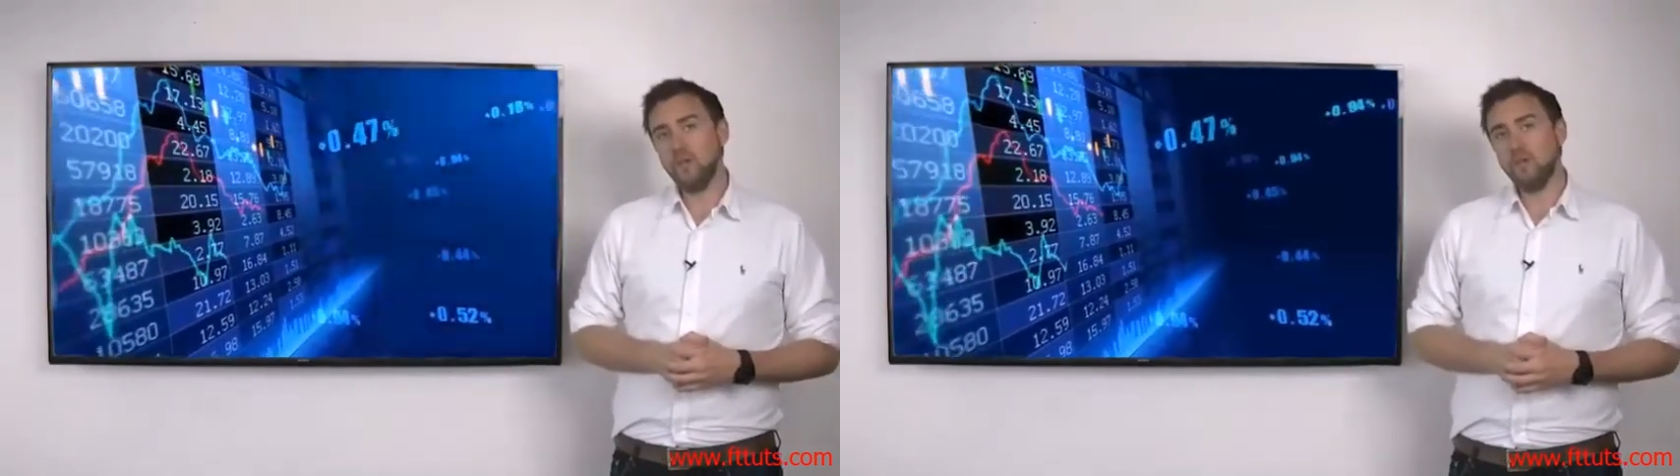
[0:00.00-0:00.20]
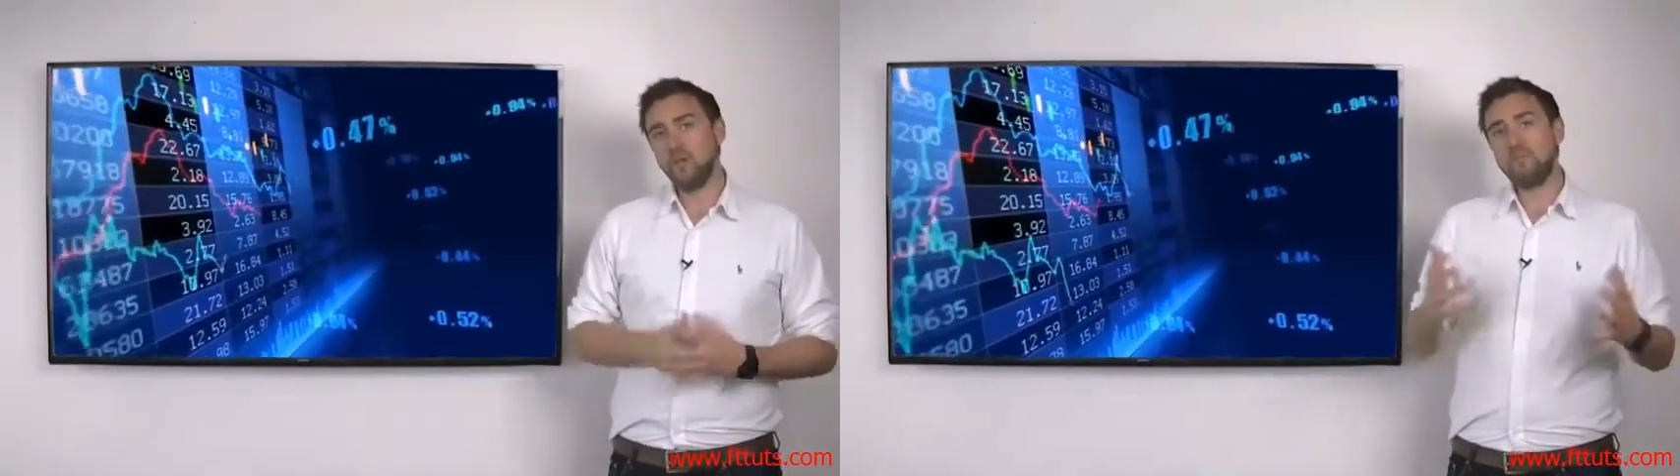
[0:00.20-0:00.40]

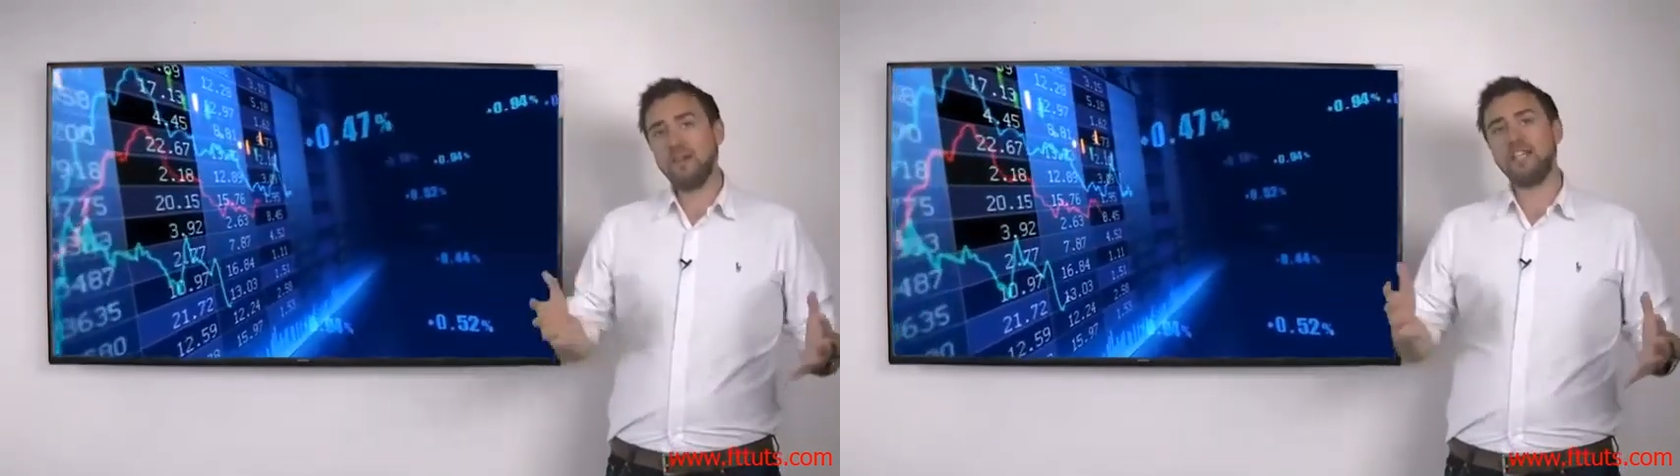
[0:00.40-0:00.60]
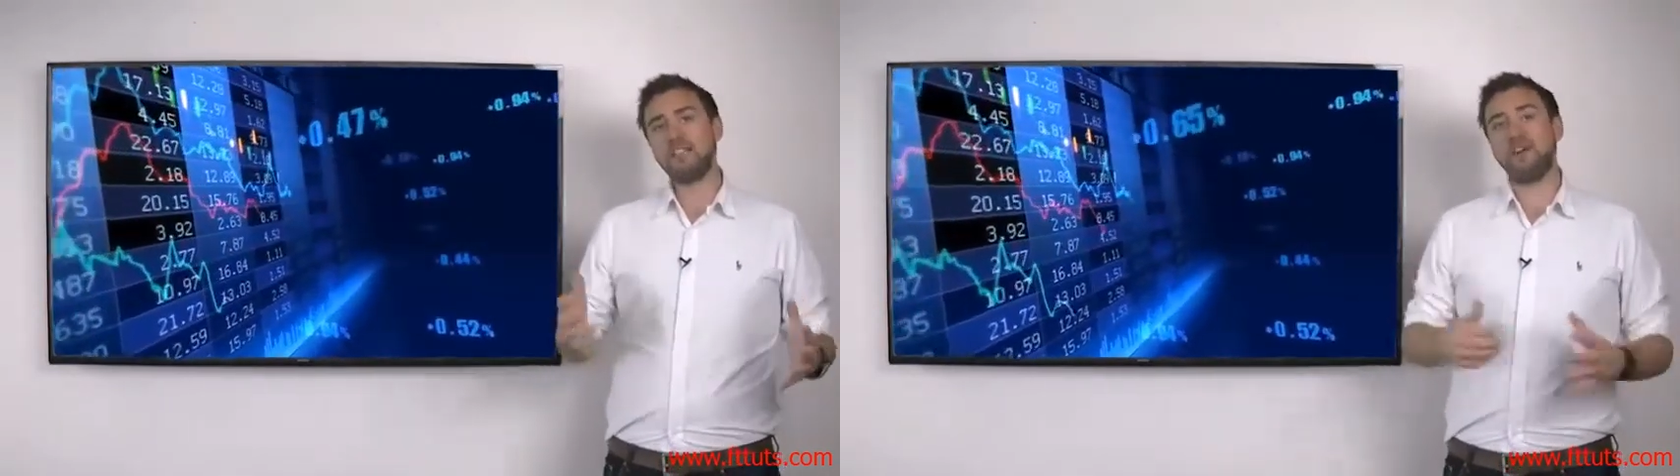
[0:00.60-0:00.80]
Well, the
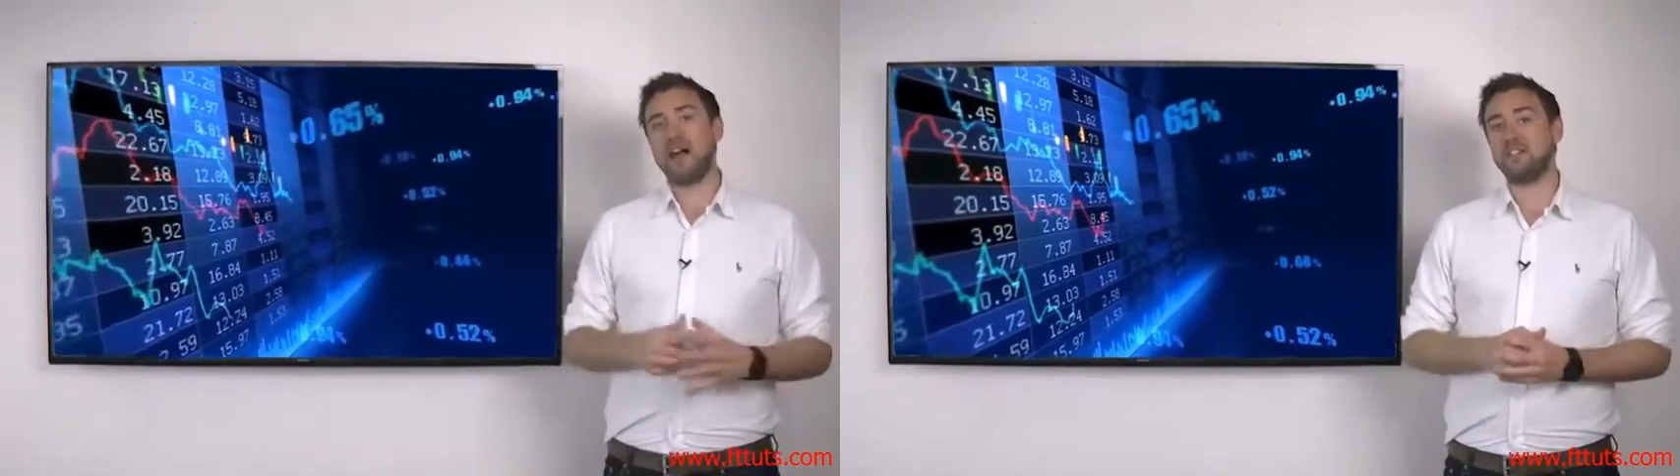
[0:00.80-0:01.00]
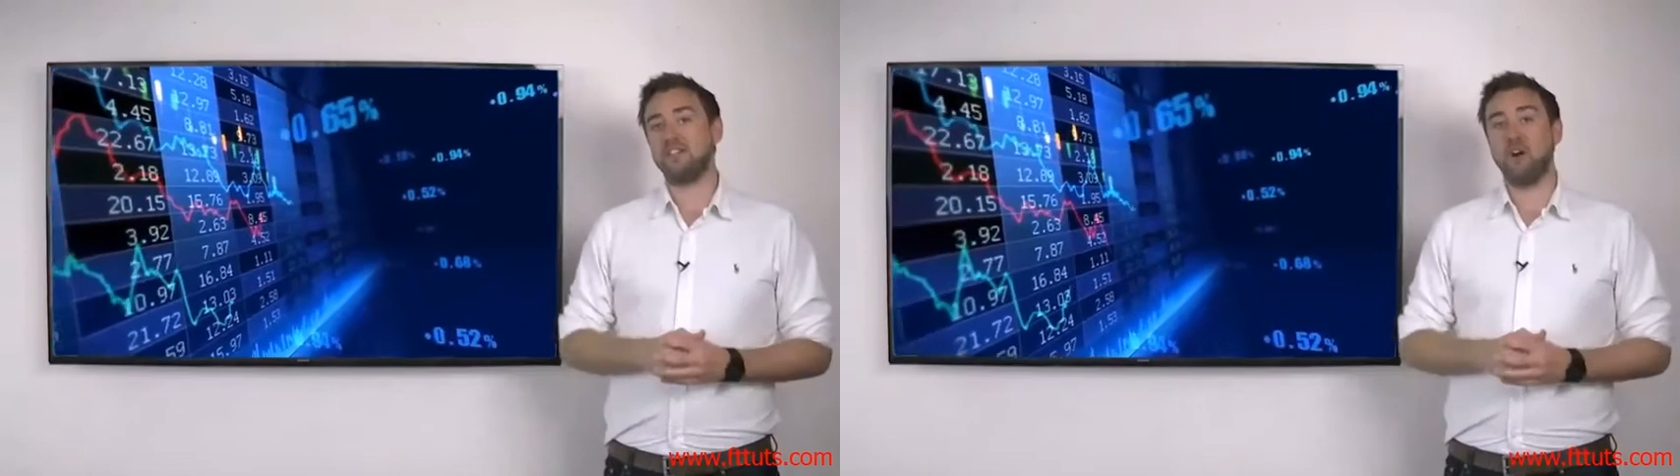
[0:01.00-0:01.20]
biggest
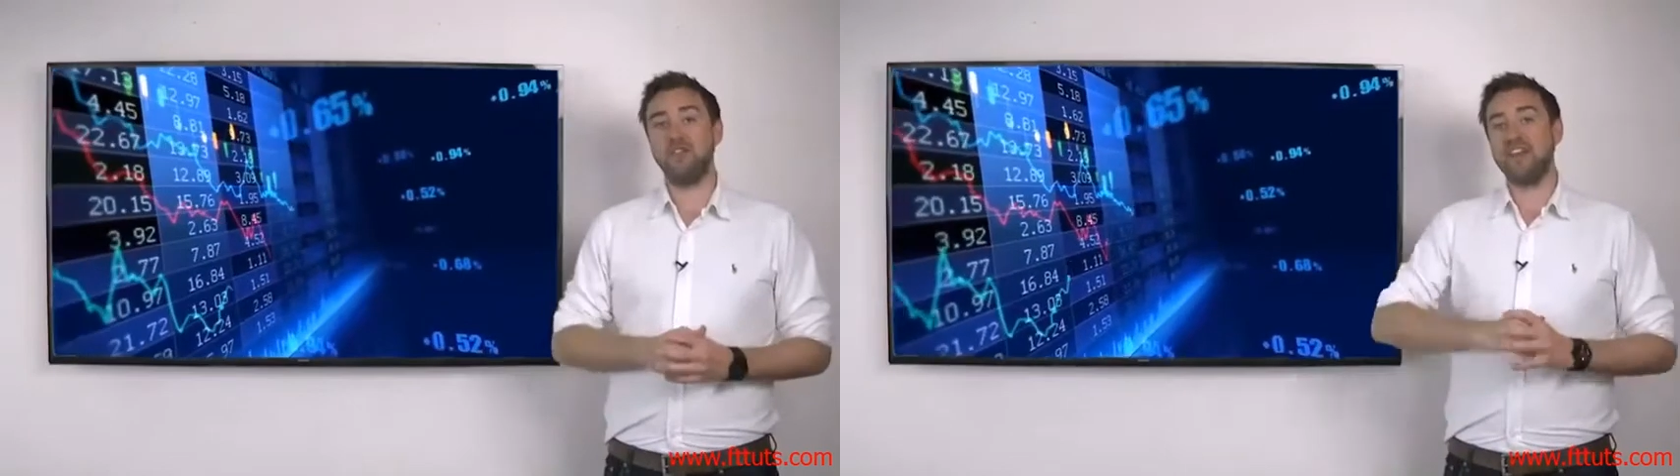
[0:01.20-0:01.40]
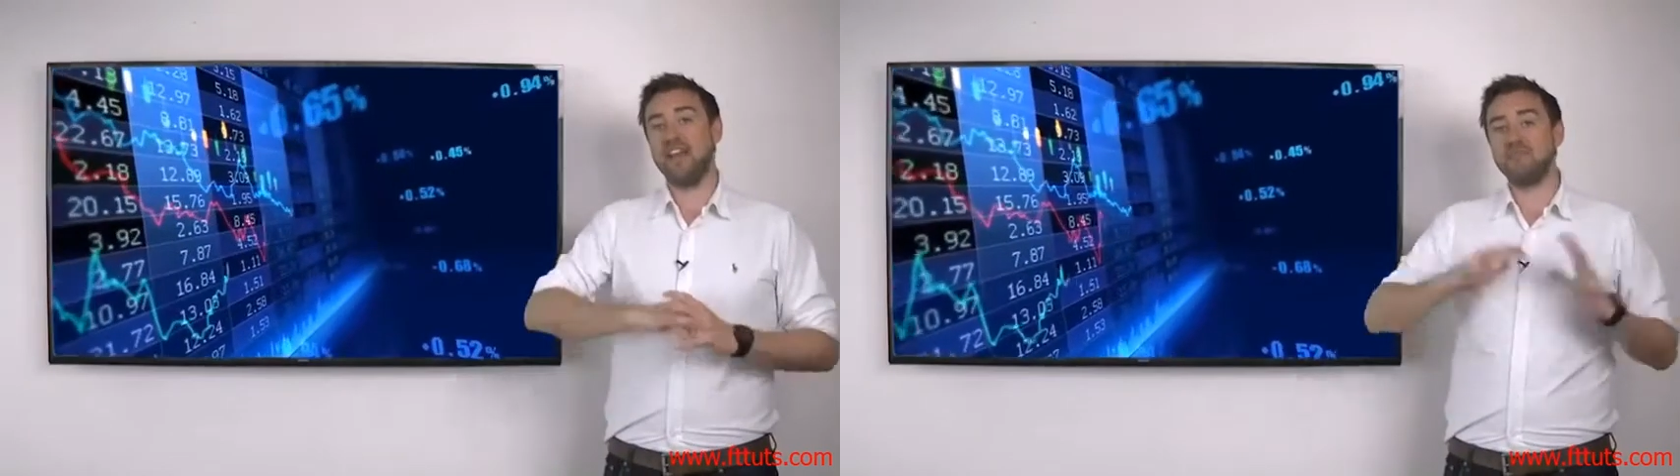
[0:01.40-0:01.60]
factor
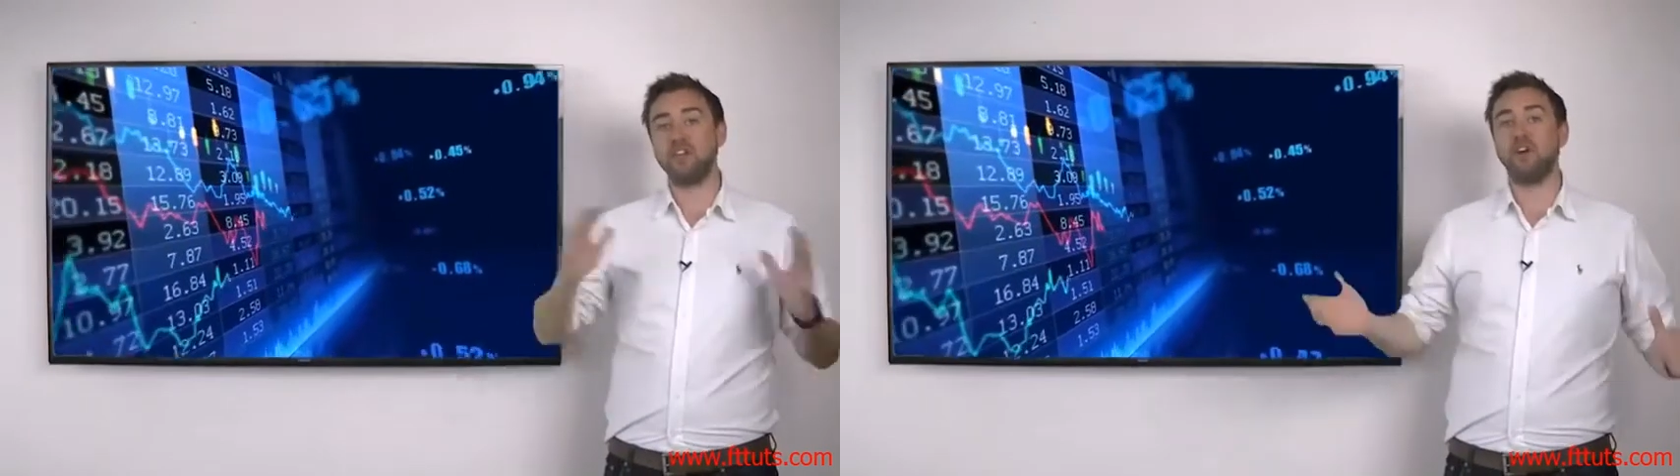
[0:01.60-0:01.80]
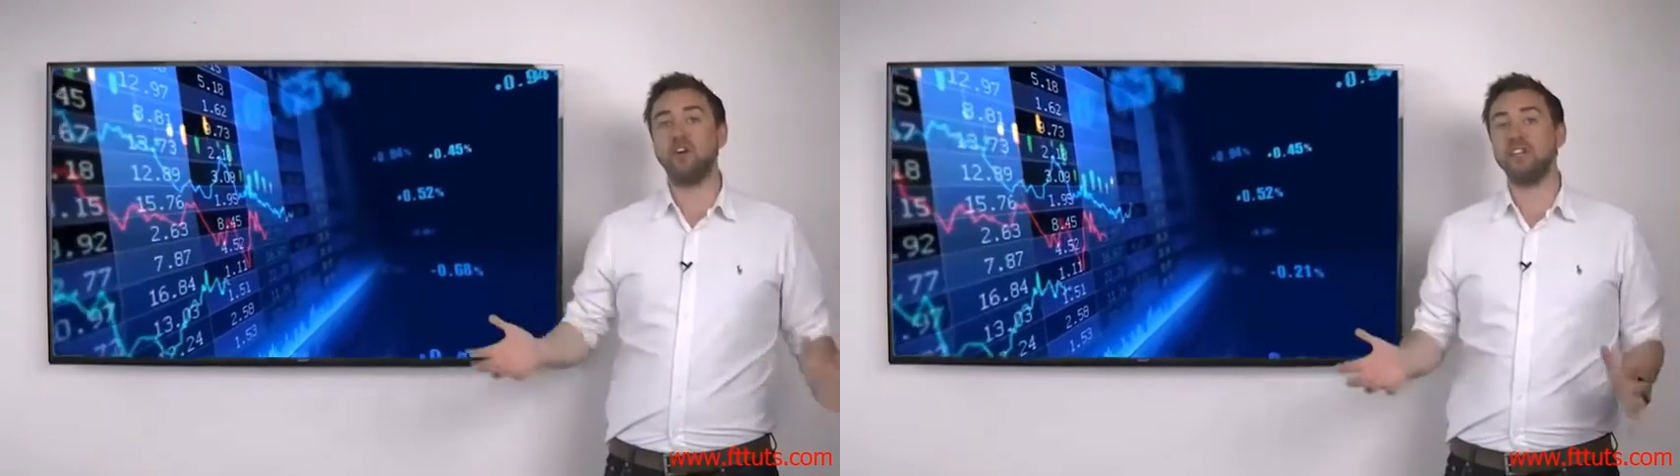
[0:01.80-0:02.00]
driving
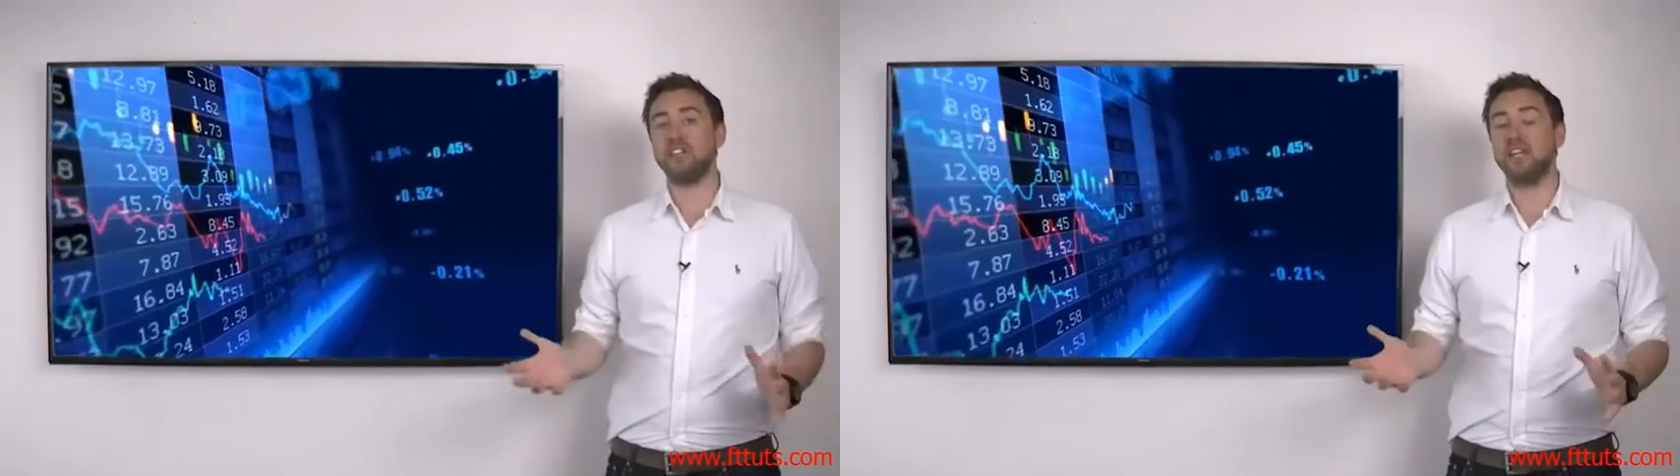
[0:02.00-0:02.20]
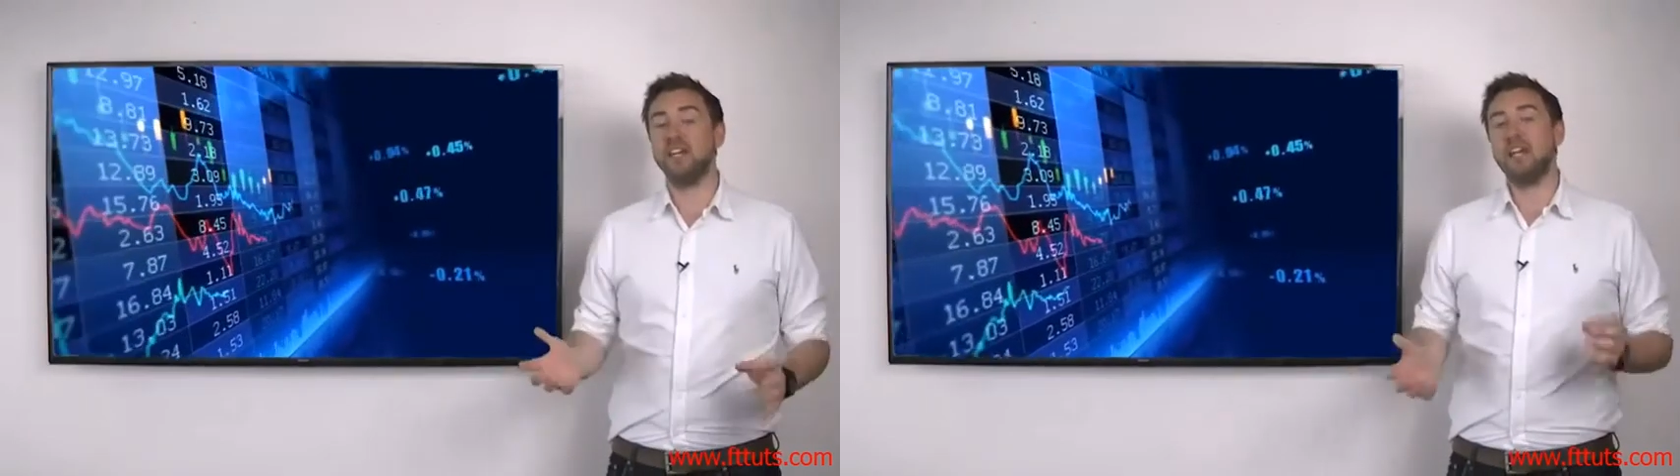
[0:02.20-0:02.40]
every
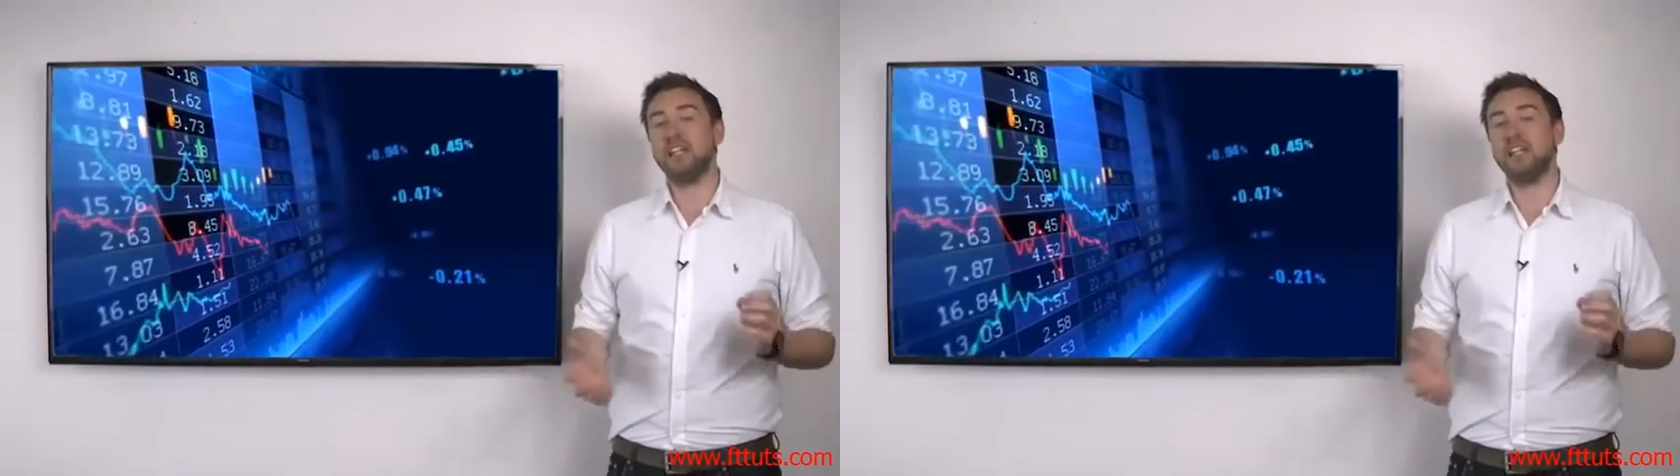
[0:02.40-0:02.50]
currency